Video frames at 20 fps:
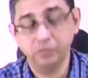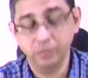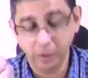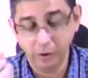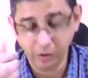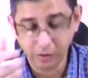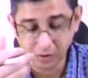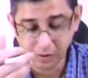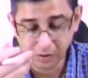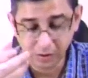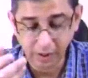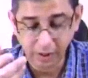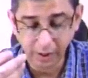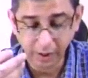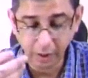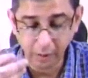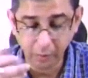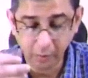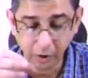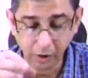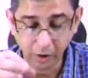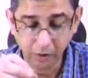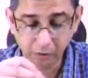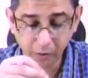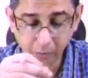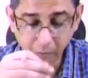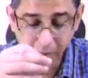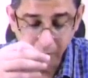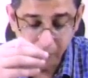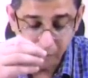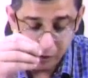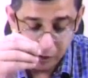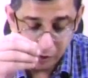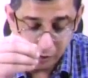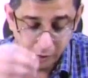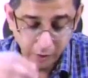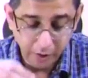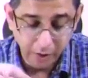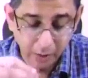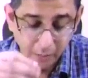because this antibody will be
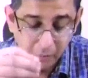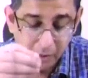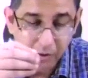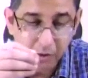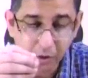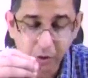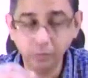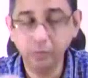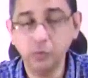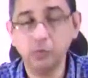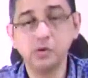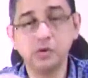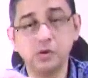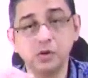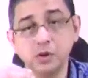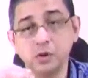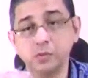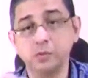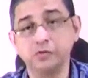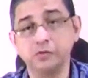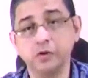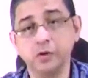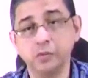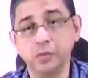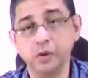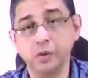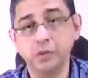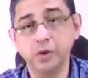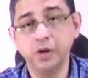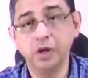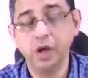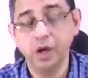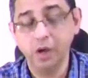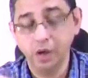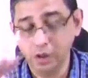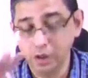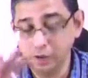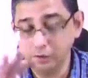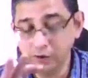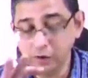destroyed by the immune system of your baby,
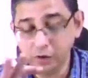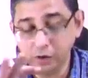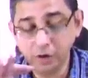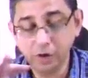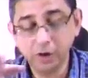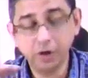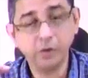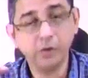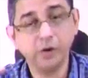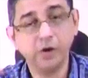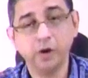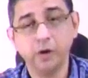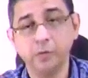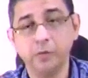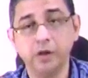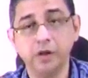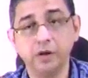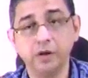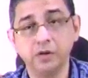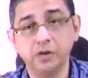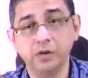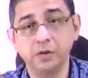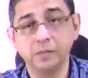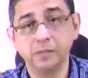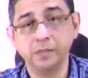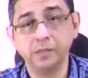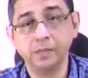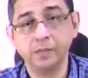he will not require any medication.